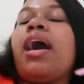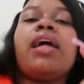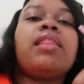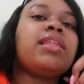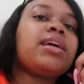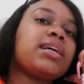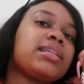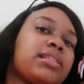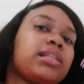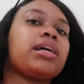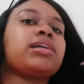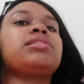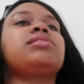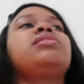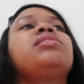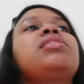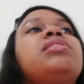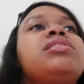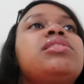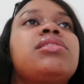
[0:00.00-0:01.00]
I think it's like
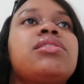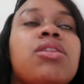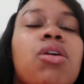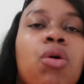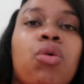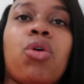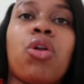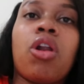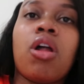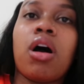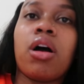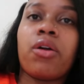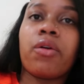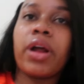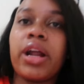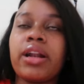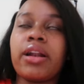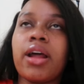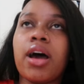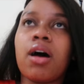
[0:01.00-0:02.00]
6 o'clock
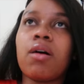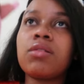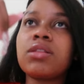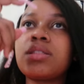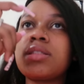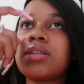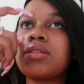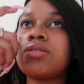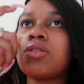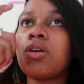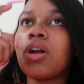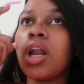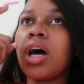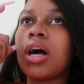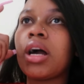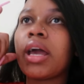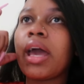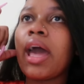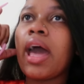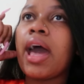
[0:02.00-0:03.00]
right now. It's 6
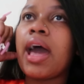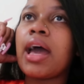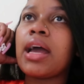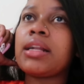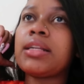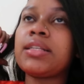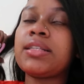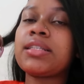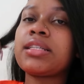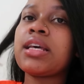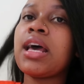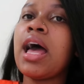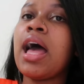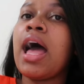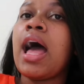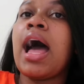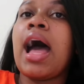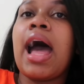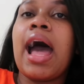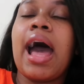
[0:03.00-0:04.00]
o'clock and
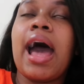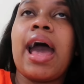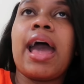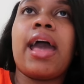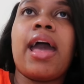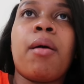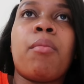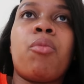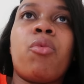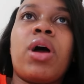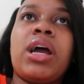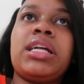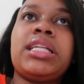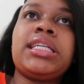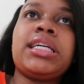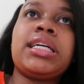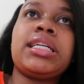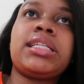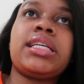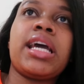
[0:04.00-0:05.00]
I am
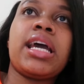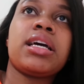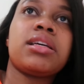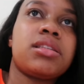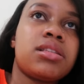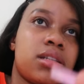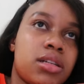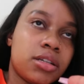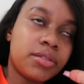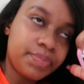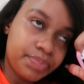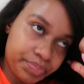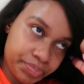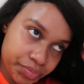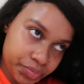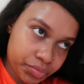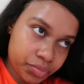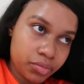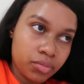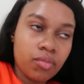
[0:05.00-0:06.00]
writing a test
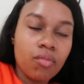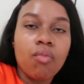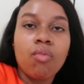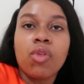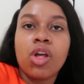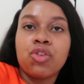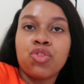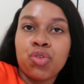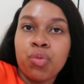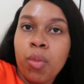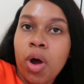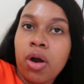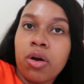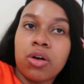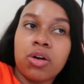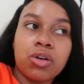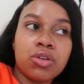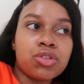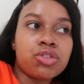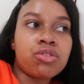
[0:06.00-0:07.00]

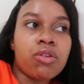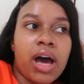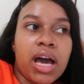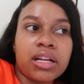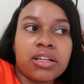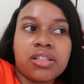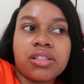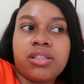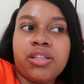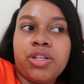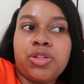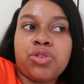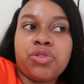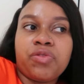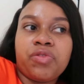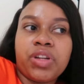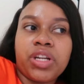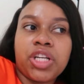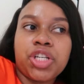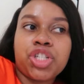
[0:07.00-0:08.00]
tomorrow. So I just need to
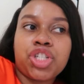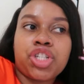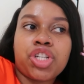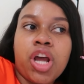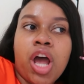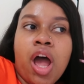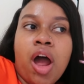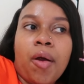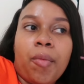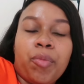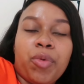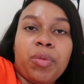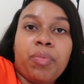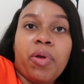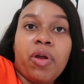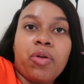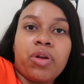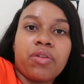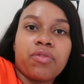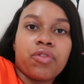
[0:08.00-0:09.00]
finish
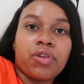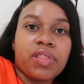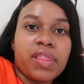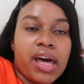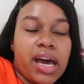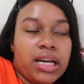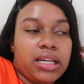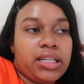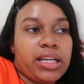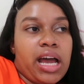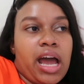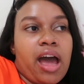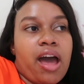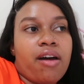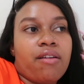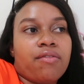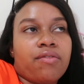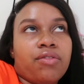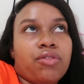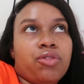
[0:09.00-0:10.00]
preparing for that. I
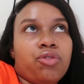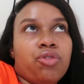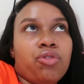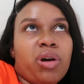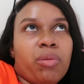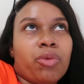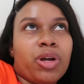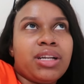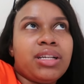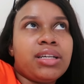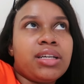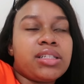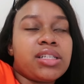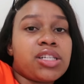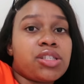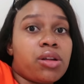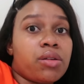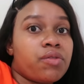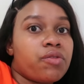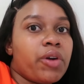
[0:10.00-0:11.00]
have, no, I'm writing a
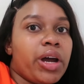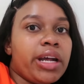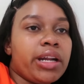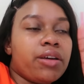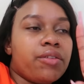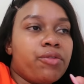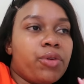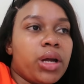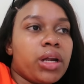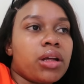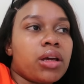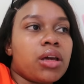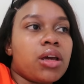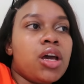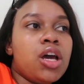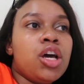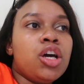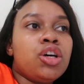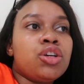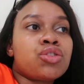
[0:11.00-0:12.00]
test on Friday, Friday.
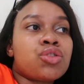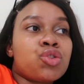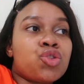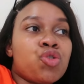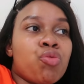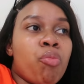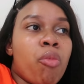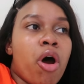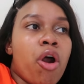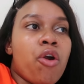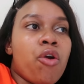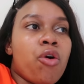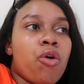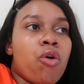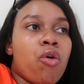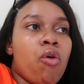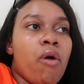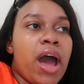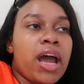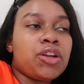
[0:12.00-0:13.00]
So
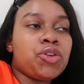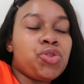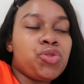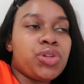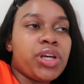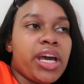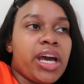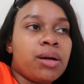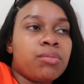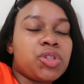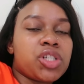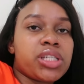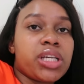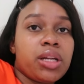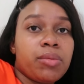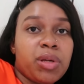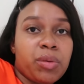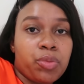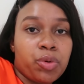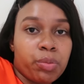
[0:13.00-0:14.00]
tomorrow and today, I'm just
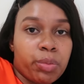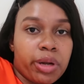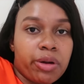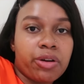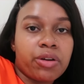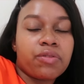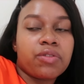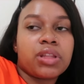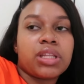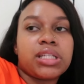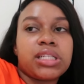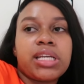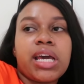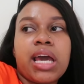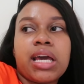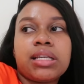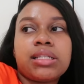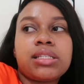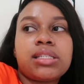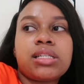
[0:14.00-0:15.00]
going to be preparing for the
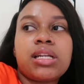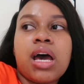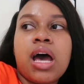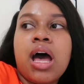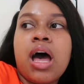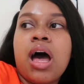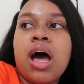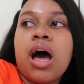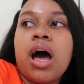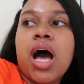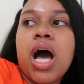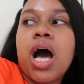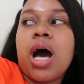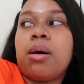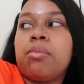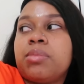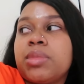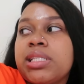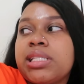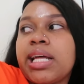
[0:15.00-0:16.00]
test.
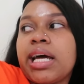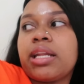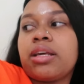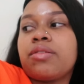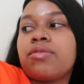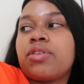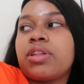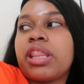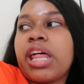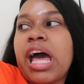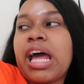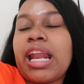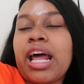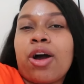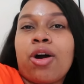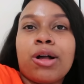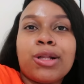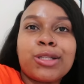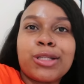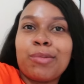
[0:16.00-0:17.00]
Um, studying for that. I
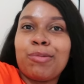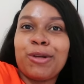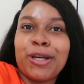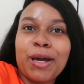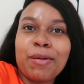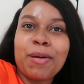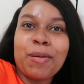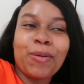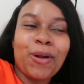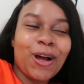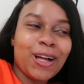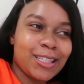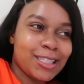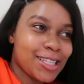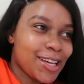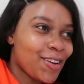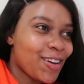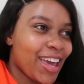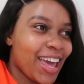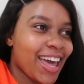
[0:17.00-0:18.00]
can't stop looking at my
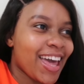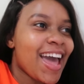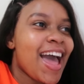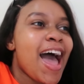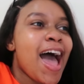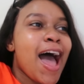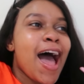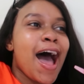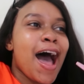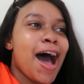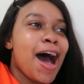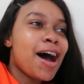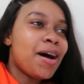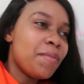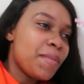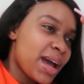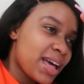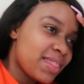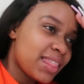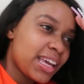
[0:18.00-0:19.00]
plants. Okay.
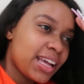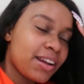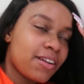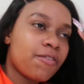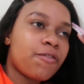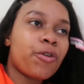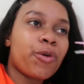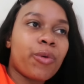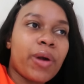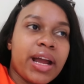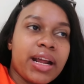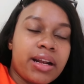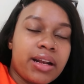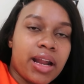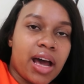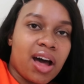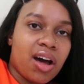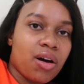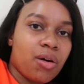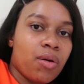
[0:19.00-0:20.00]
Um, and then for right
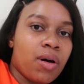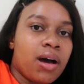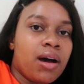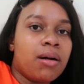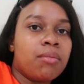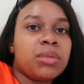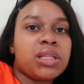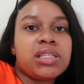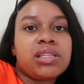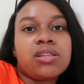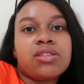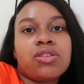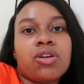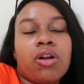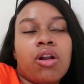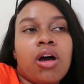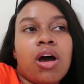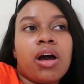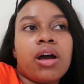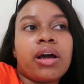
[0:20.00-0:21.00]
now, um, at 6
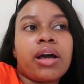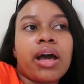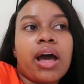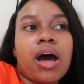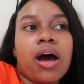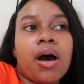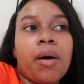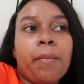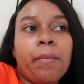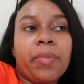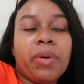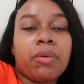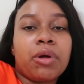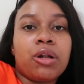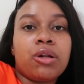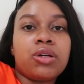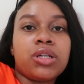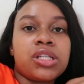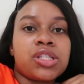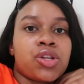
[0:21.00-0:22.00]
o'clock, um,
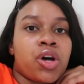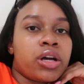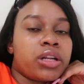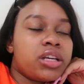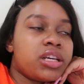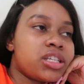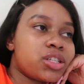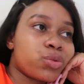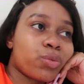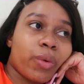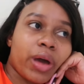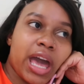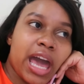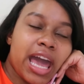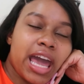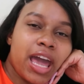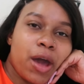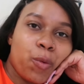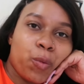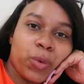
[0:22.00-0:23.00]
Babalo is on his
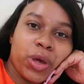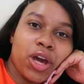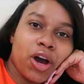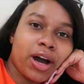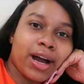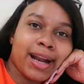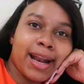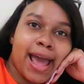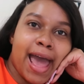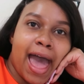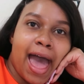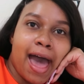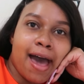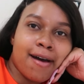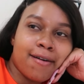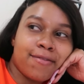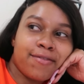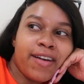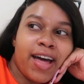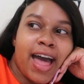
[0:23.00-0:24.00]
way. We are going to
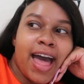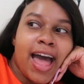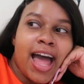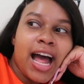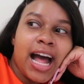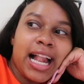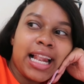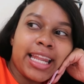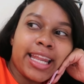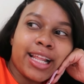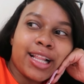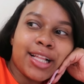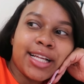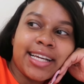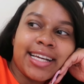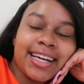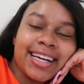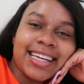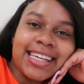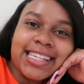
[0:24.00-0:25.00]
have a little
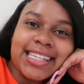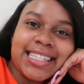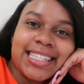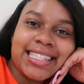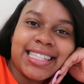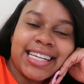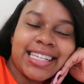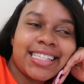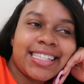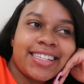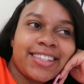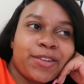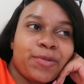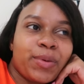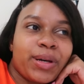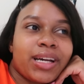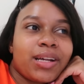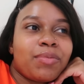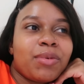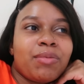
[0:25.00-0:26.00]
cooking session.
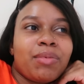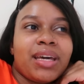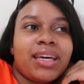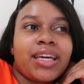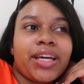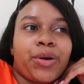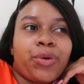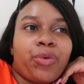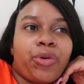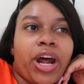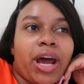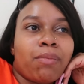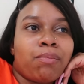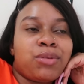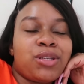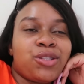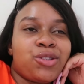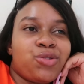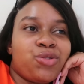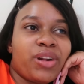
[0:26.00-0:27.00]
We're gonna be making
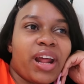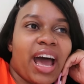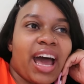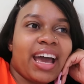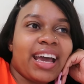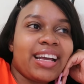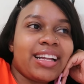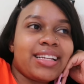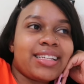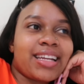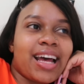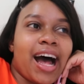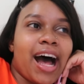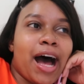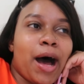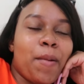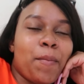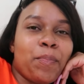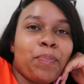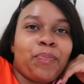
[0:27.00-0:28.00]
wraps tonight.
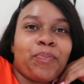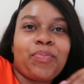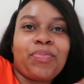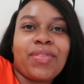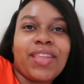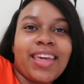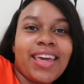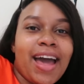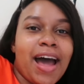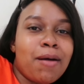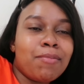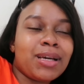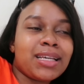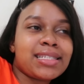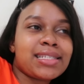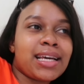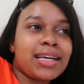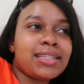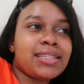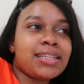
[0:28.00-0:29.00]
Um, yeah, I'm
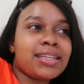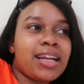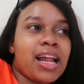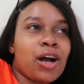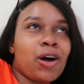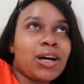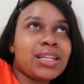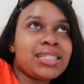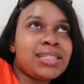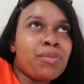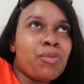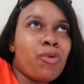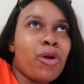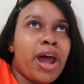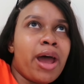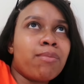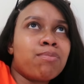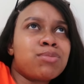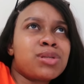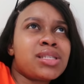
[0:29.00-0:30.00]
excited. I got some
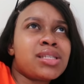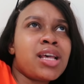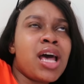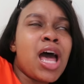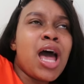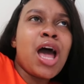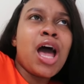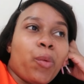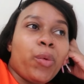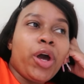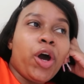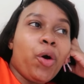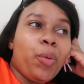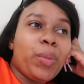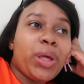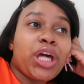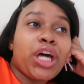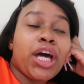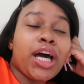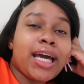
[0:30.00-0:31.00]
wraps. Uh, we're
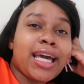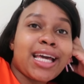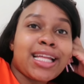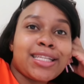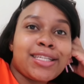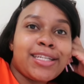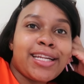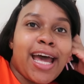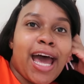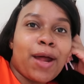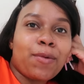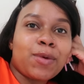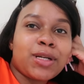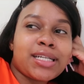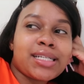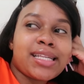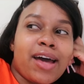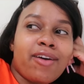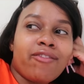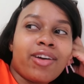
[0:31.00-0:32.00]
gonna be cooking tonight. We're
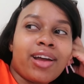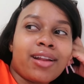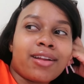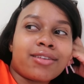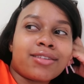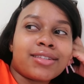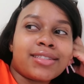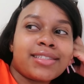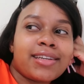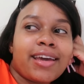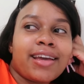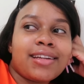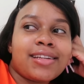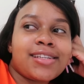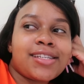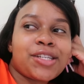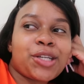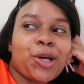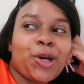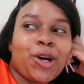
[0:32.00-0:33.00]
having a little
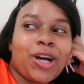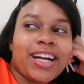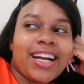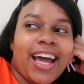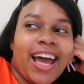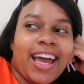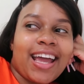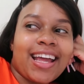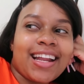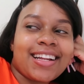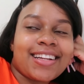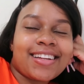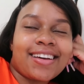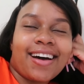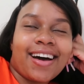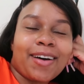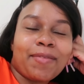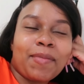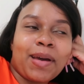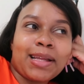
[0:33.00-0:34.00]
date cook night.
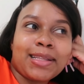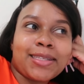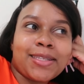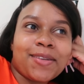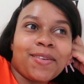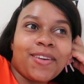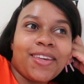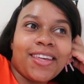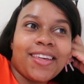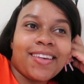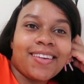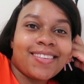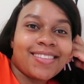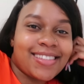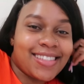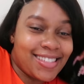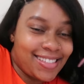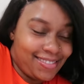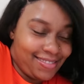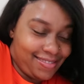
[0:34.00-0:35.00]
Oh man, so
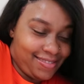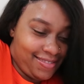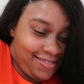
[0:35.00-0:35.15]
cute.